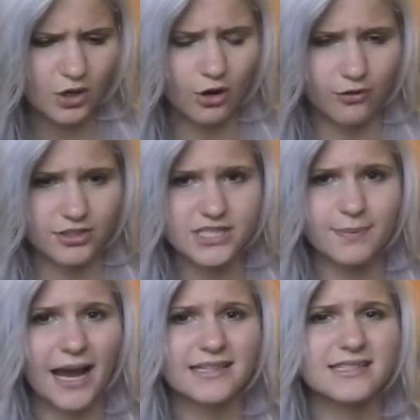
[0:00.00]
over the
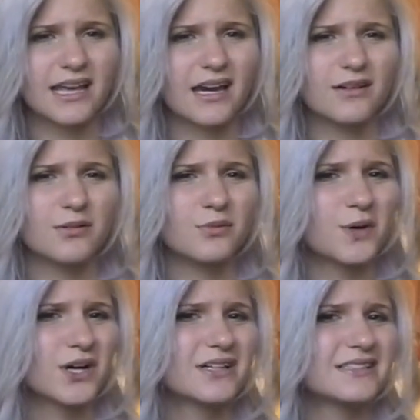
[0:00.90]
spots that
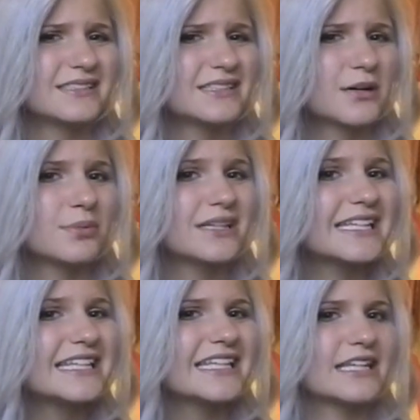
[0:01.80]
weren't completely,